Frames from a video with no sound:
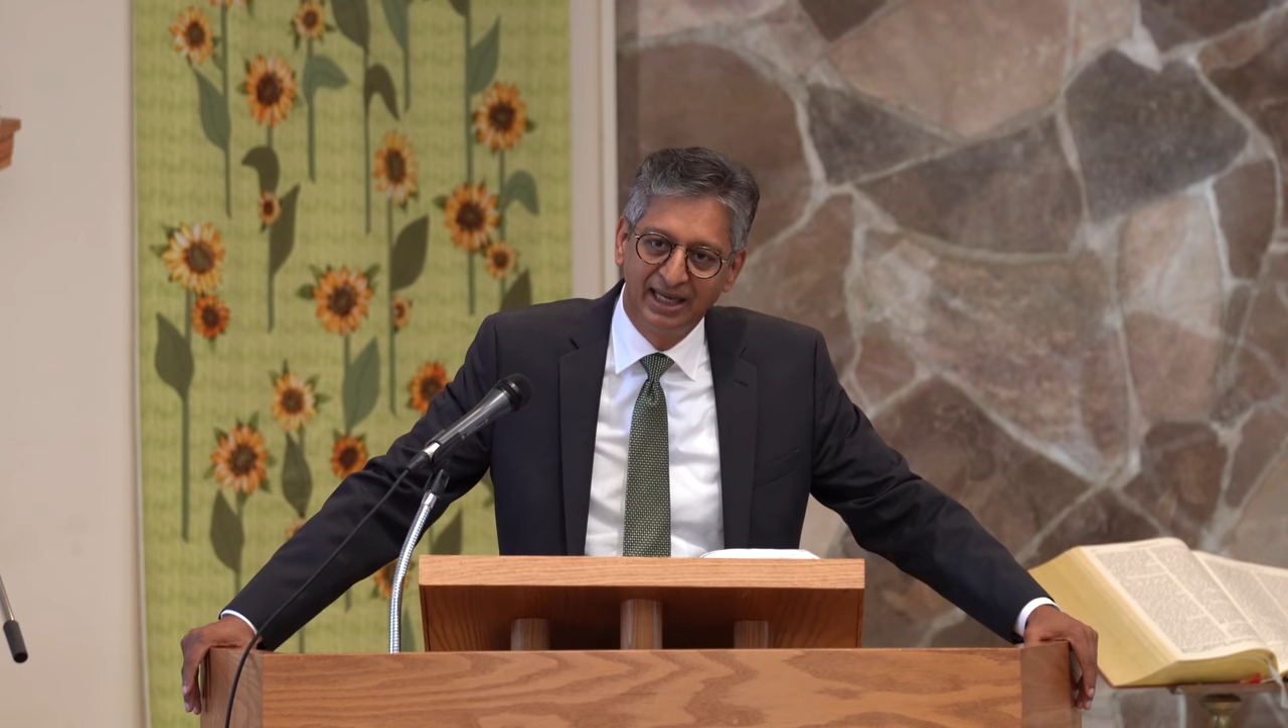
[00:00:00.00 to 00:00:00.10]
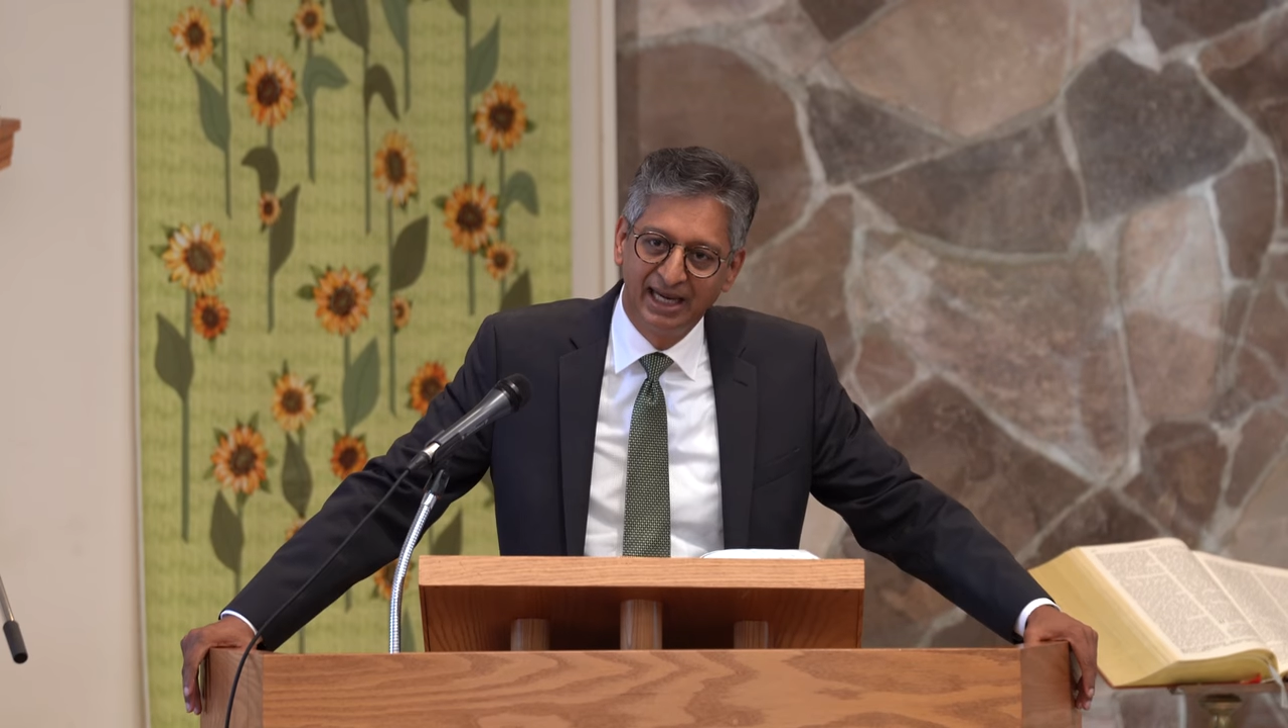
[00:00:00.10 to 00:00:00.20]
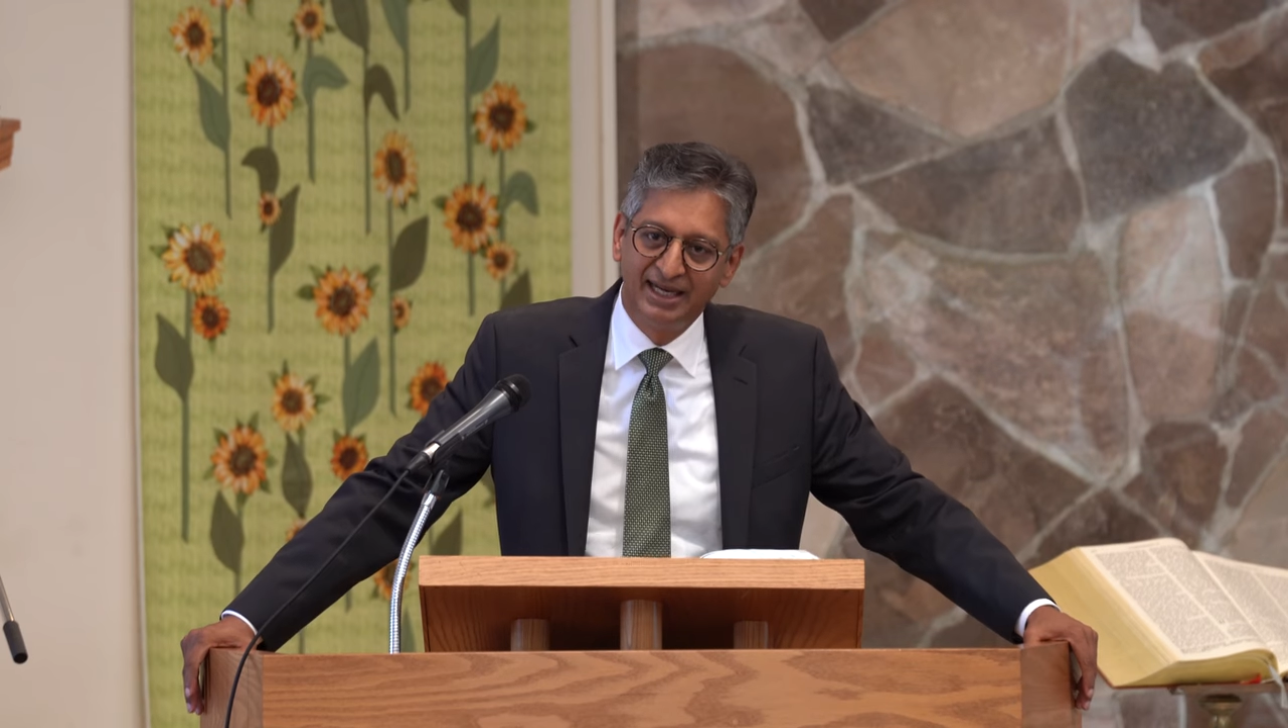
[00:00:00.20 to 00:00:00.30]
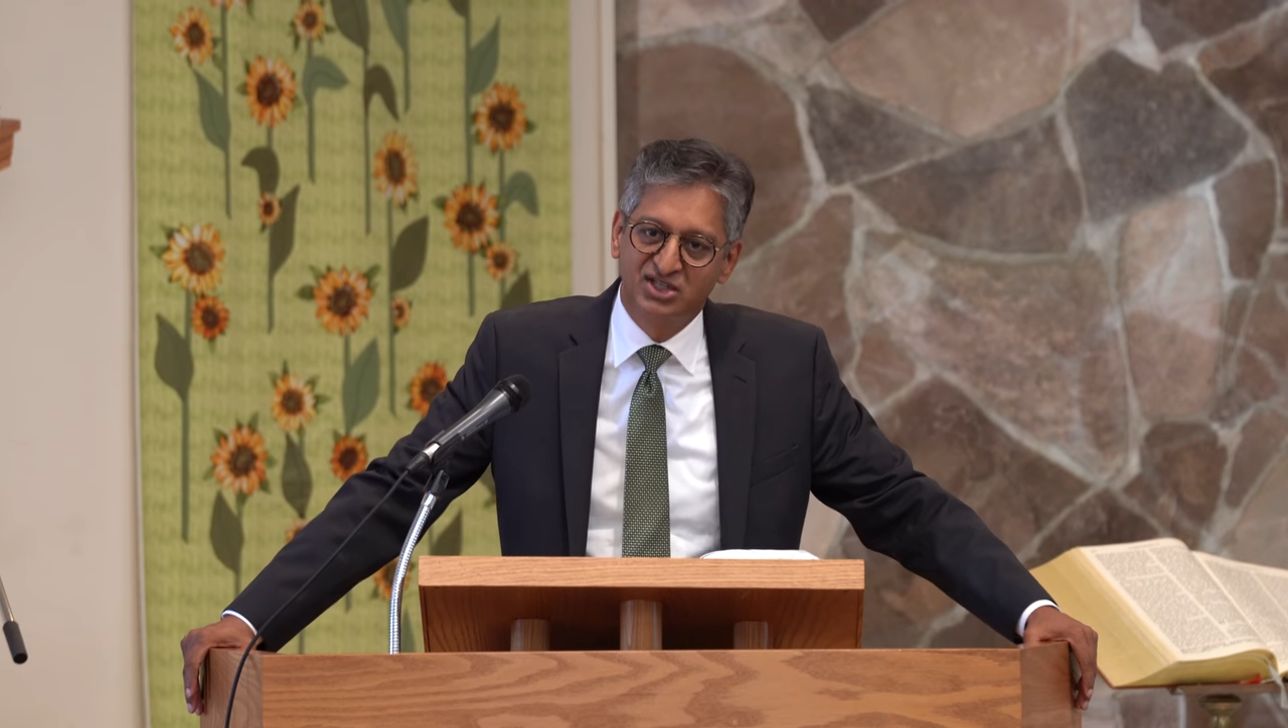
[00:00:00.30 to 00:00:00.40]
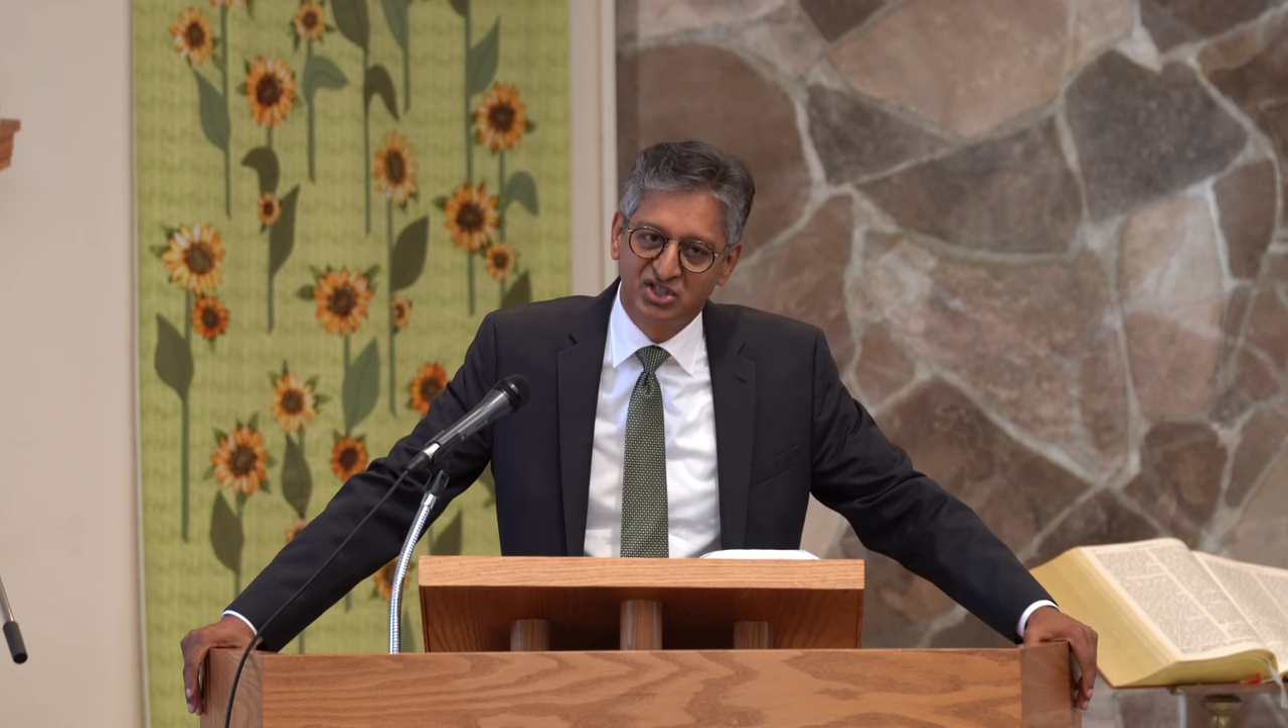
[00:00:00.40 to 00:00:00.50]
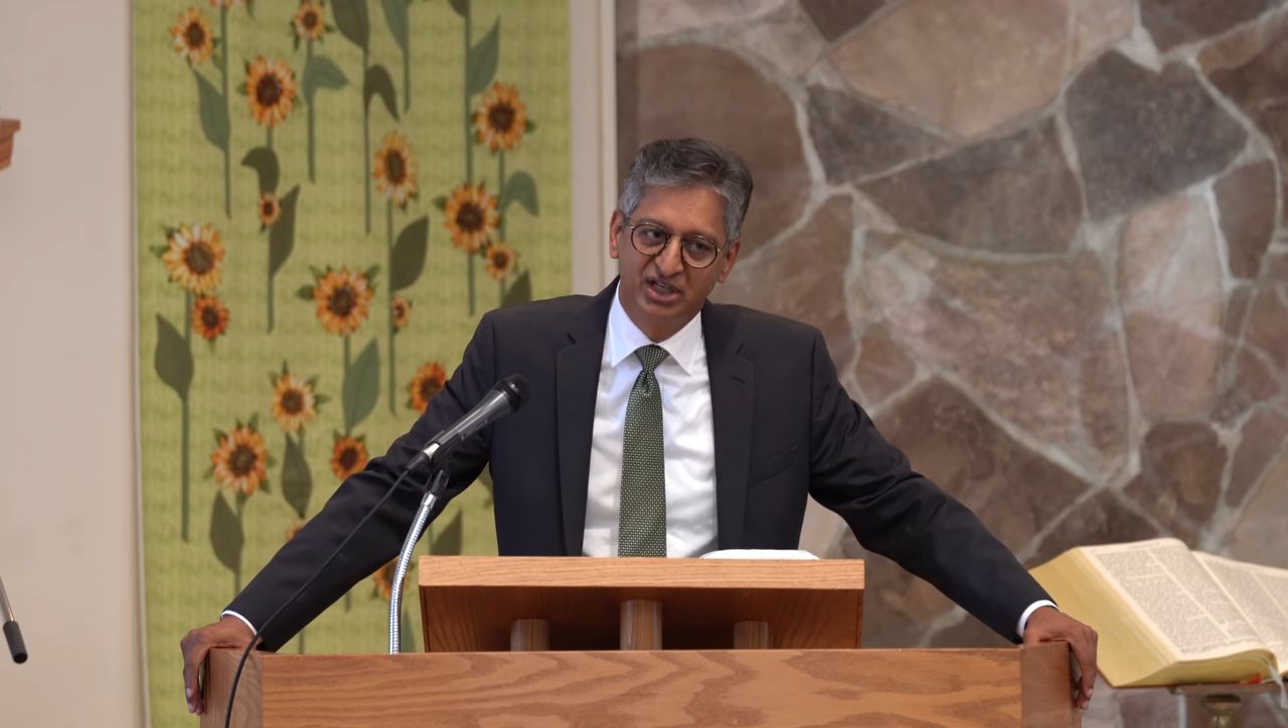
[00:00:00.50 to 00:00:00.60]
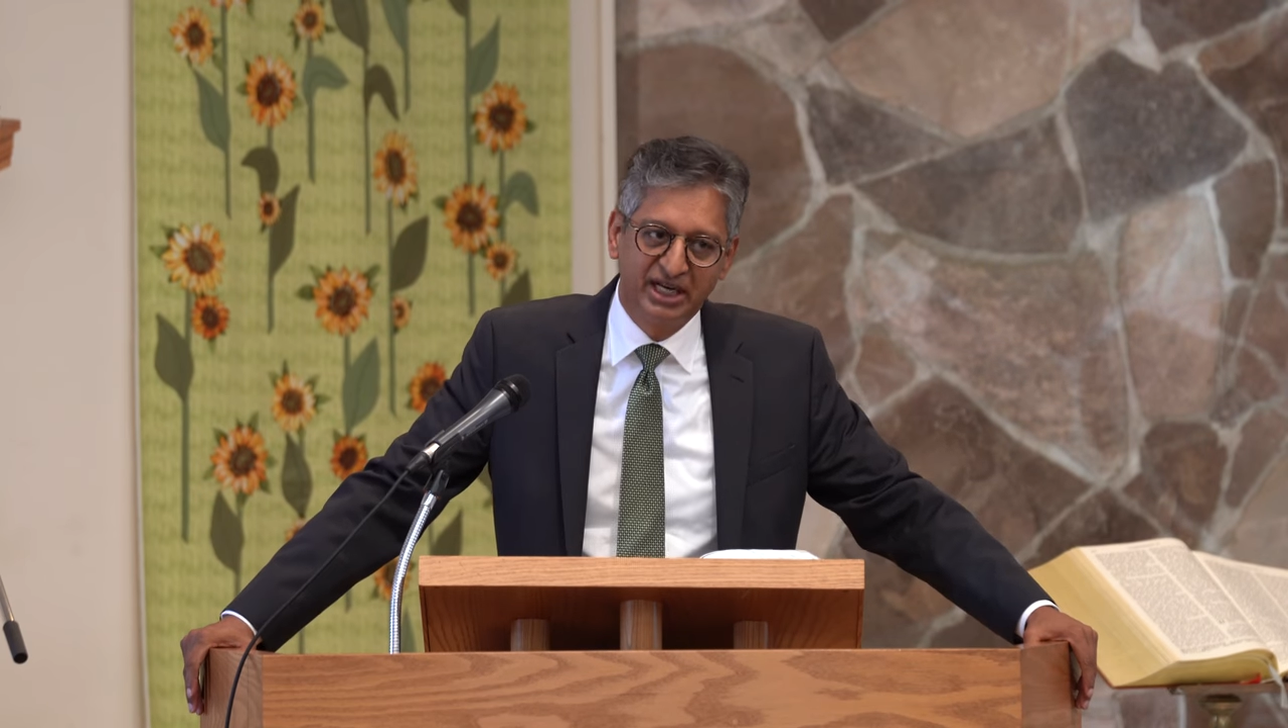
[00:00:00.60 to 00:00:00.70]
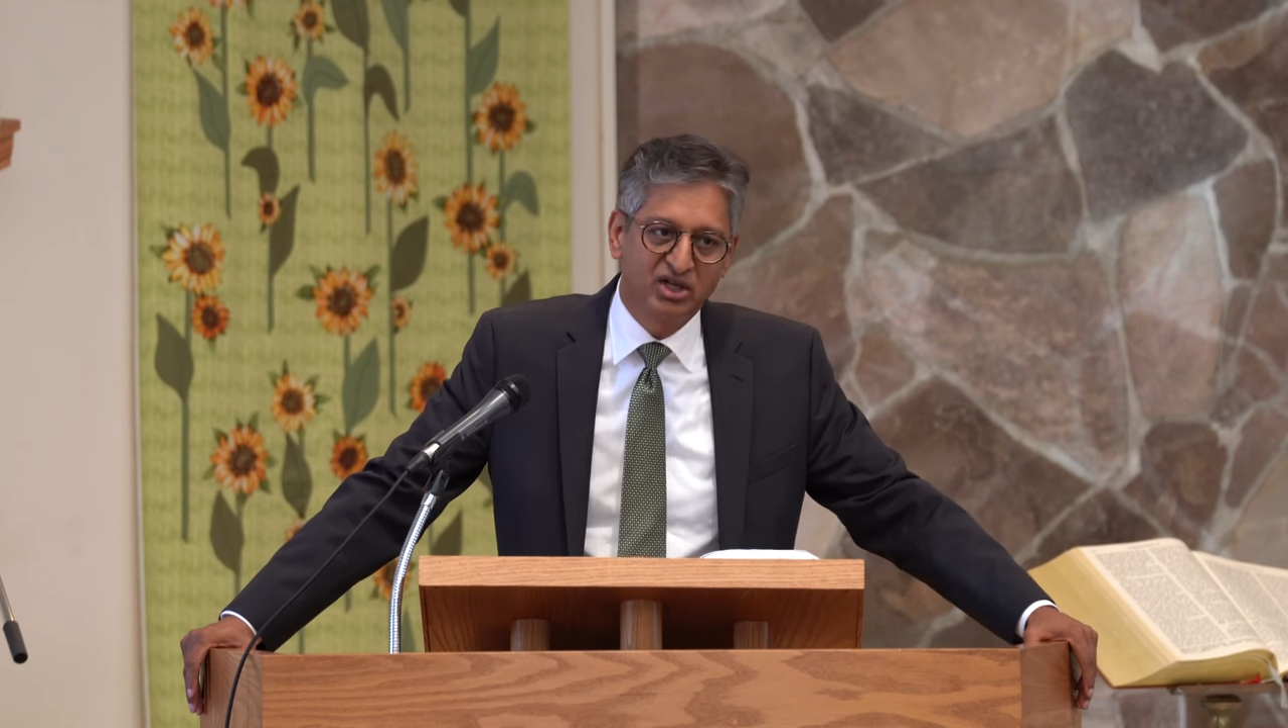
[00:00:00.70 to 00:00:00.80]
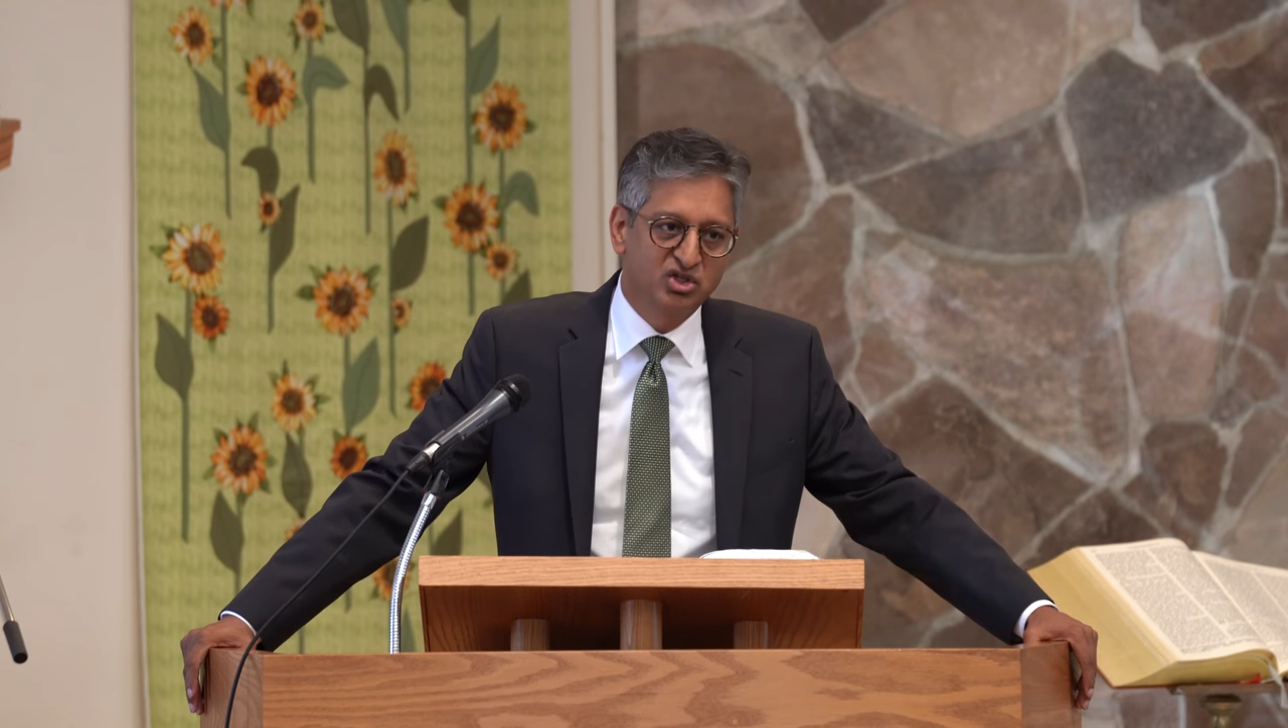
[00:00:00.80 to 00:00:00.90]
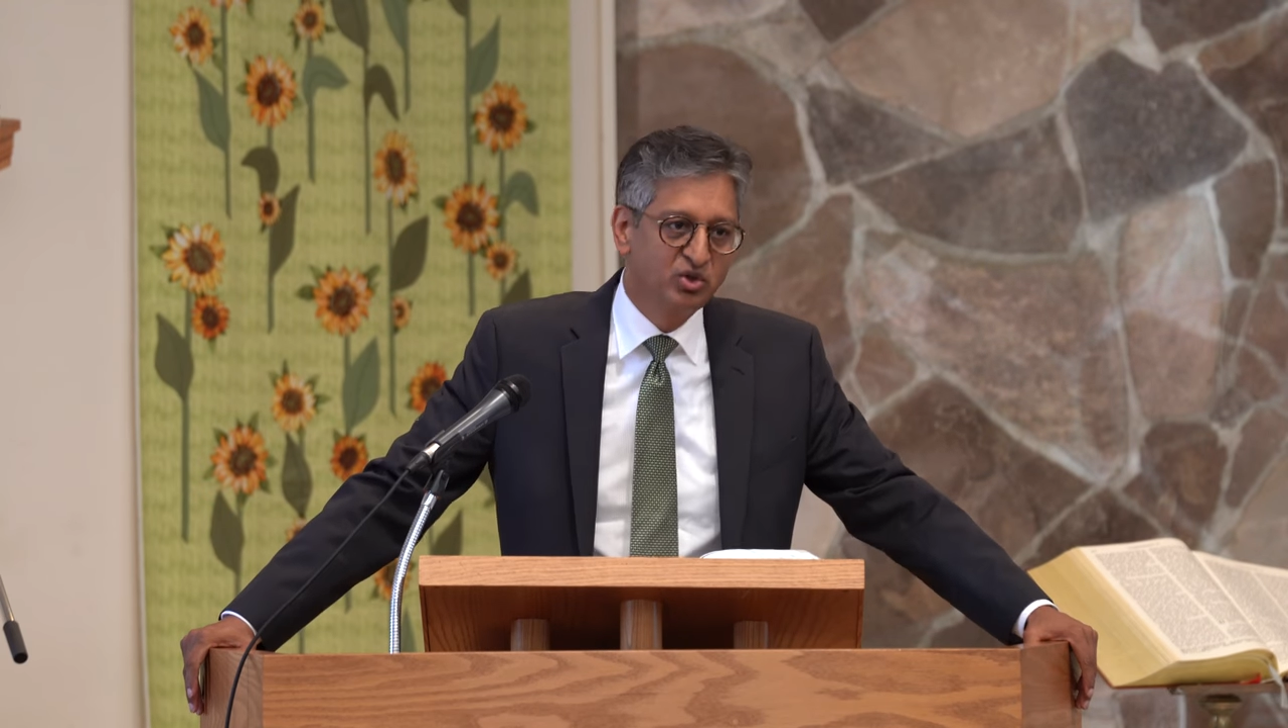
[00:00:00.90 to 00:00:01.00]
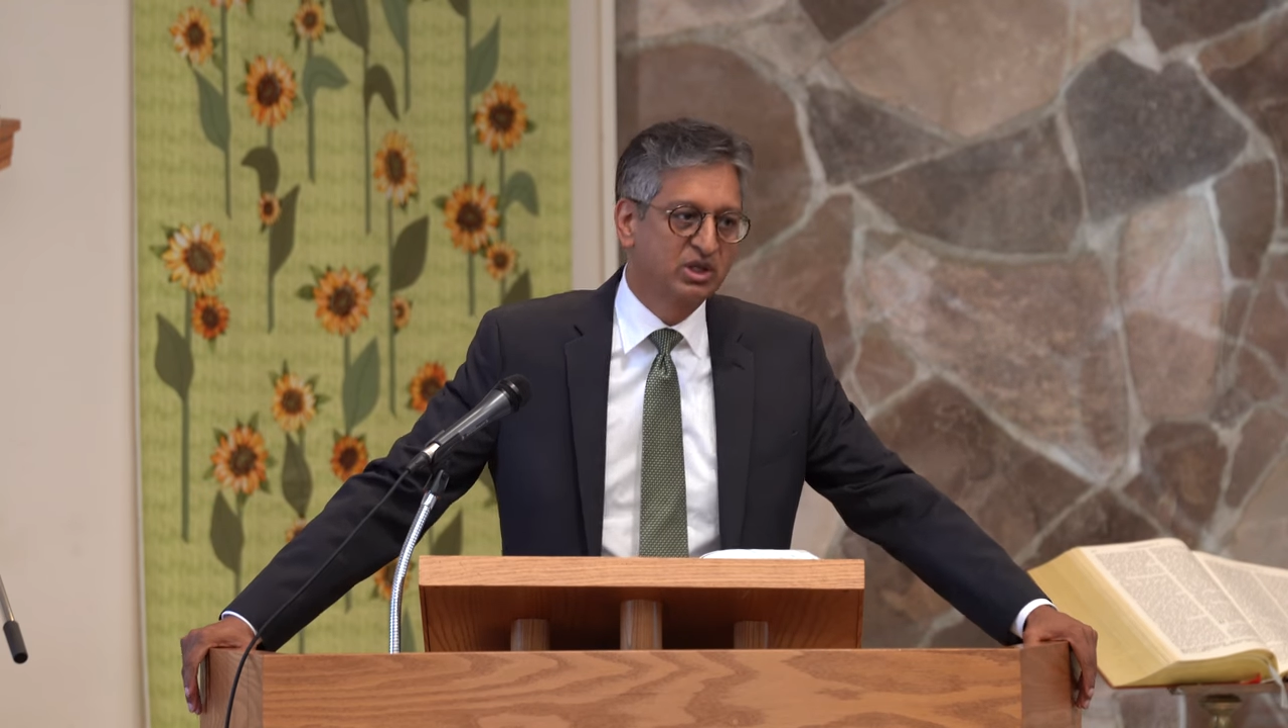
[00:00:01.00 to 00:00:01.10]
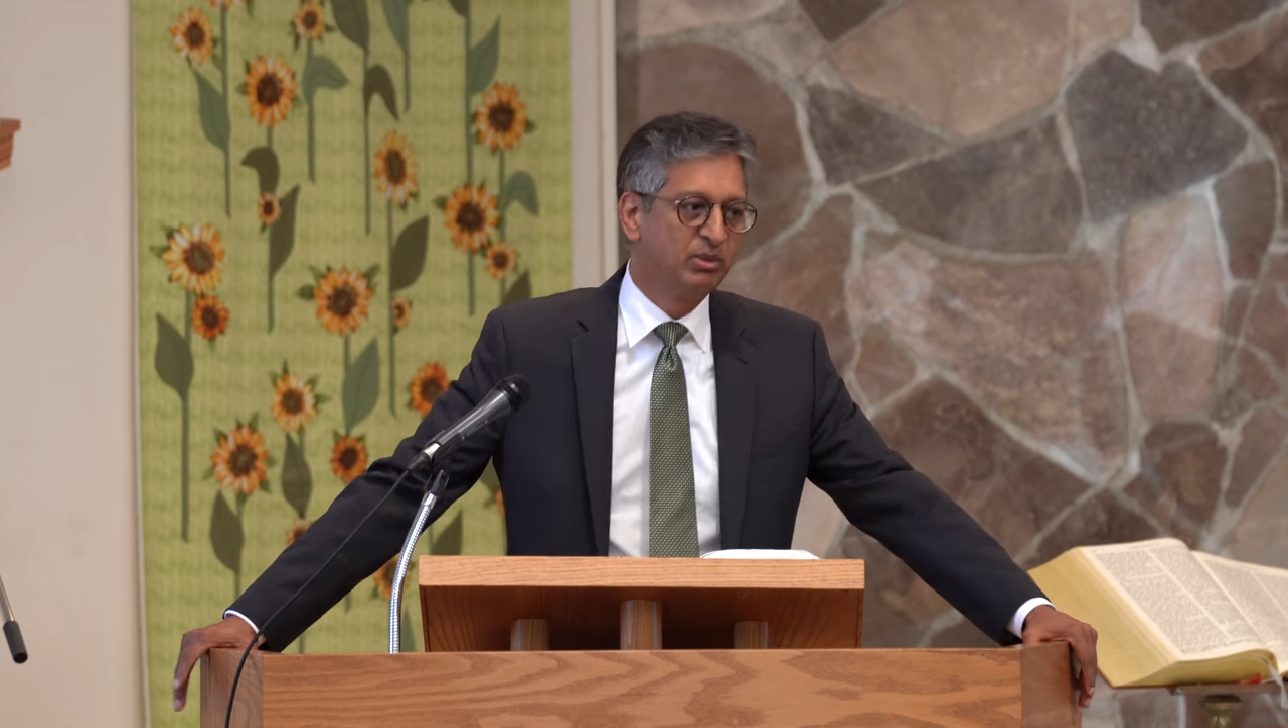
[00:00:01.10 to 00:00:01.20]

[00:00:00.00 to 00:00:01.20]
And sin has two